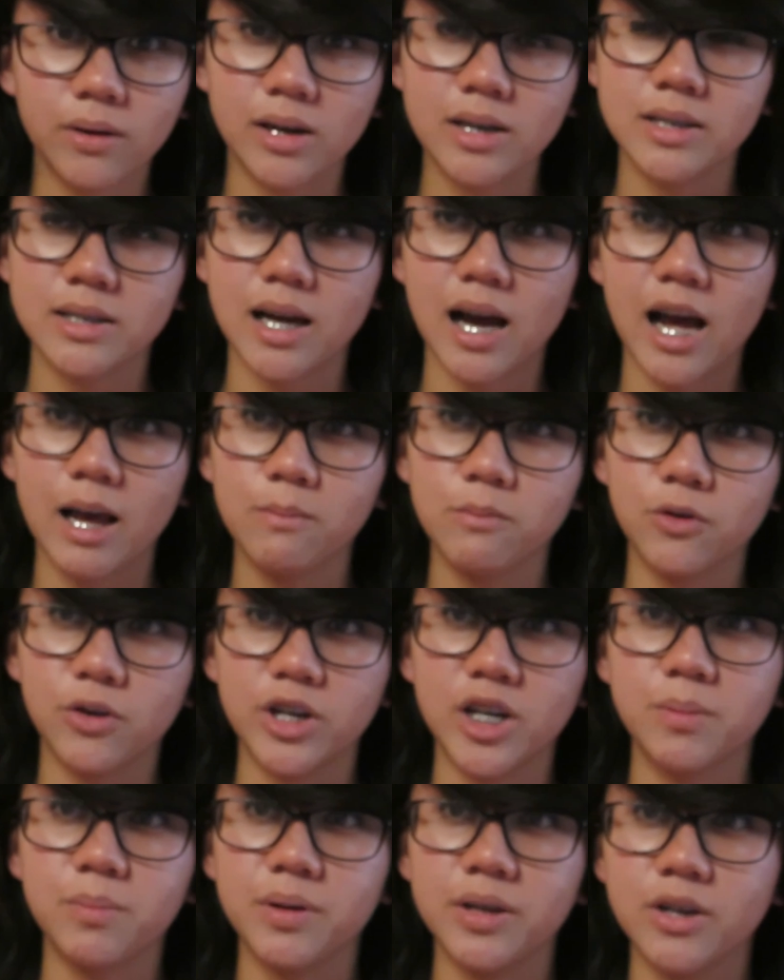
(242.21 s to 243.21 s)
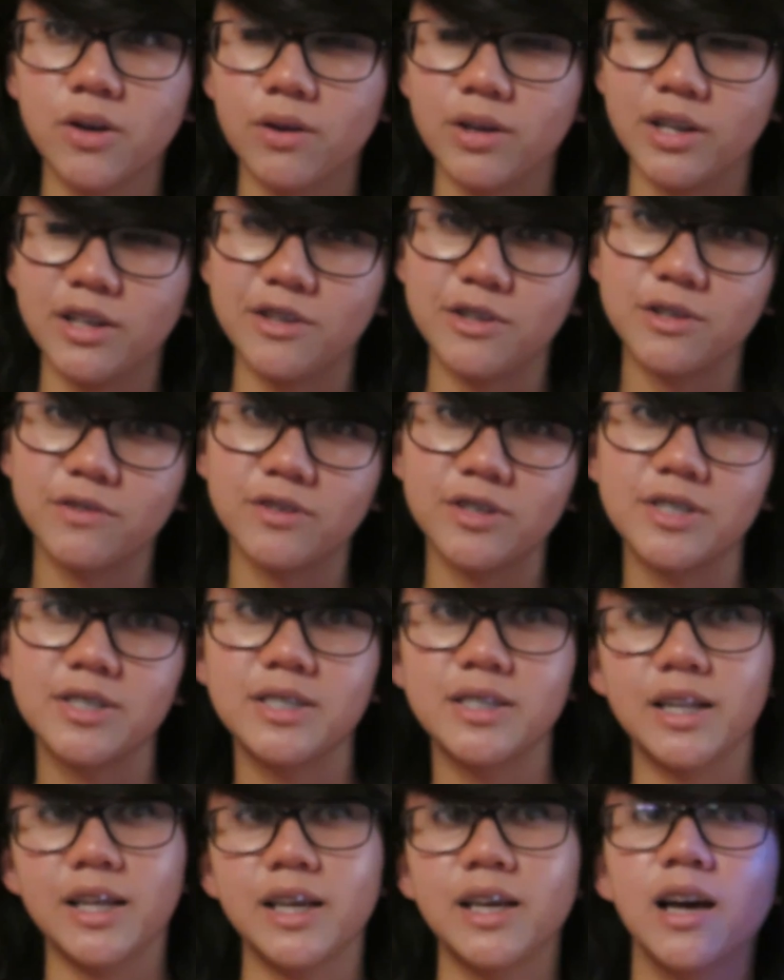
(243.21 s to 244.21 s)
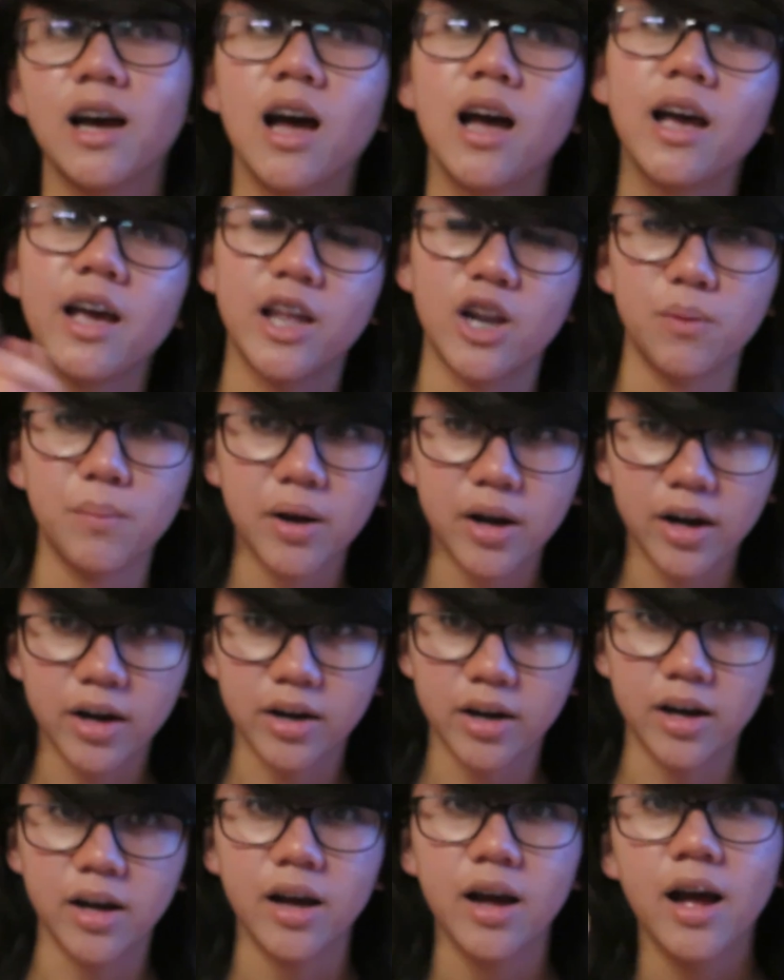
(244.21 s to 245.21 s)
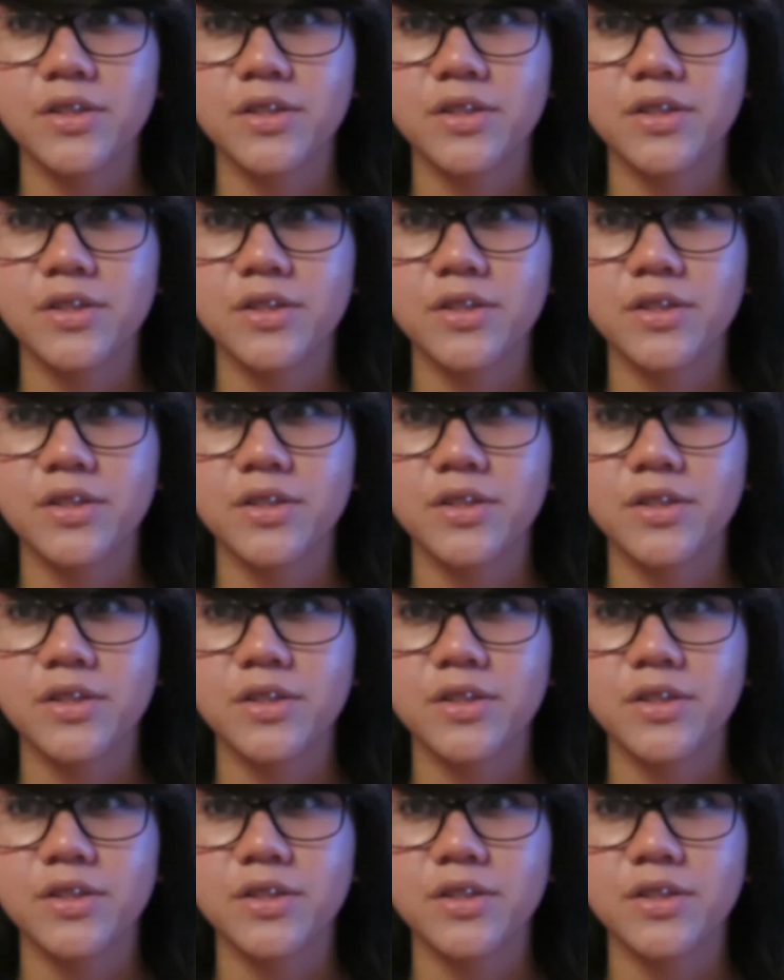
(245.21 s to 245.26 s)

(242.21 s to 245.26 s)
whereas I'm going to be going to university in America.